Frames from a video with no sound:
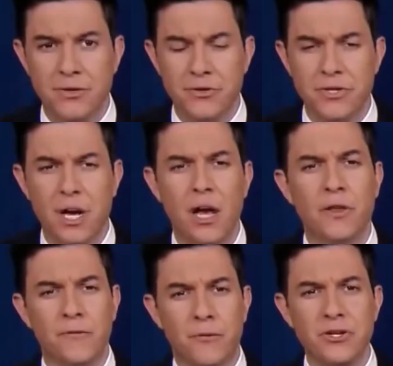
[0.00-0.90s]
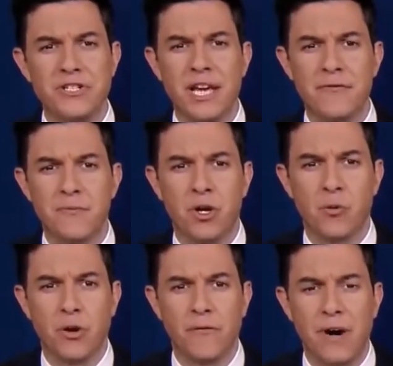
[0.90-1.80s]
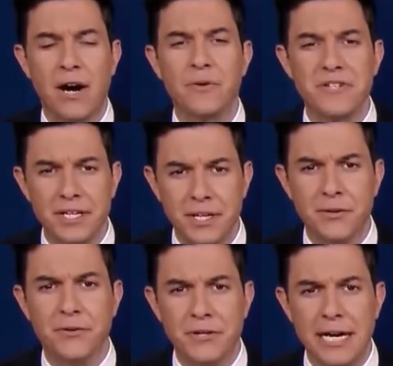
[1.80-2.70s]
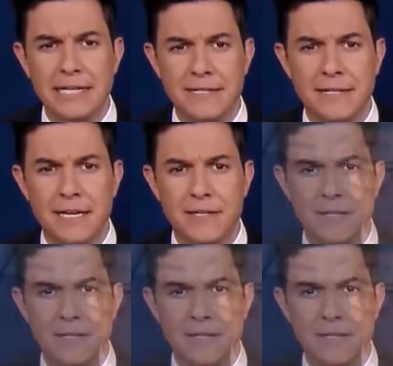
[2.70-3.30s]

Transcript: news. The first death from coronavirus here in the United States.